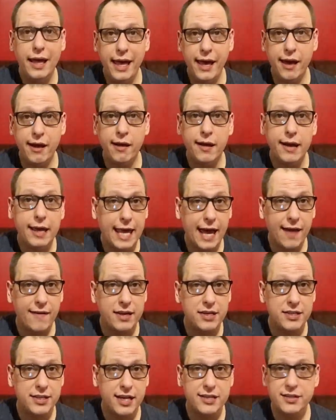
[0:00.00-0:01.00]
Here,
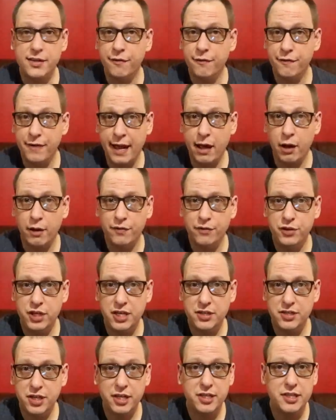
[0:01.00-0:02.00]
Gary says that Flat Earth
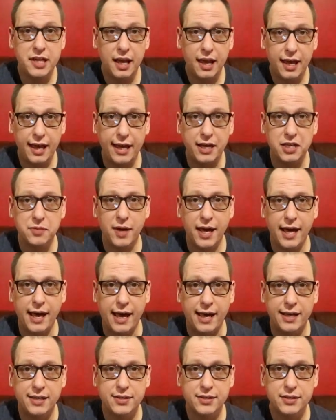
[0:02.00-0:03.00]
Jesus kicked my
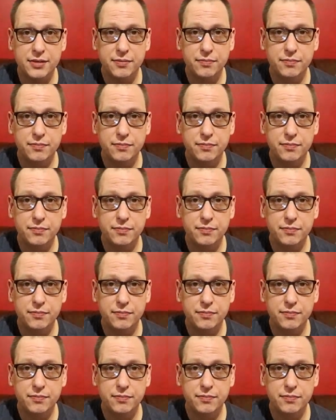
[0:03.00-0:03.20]
ass.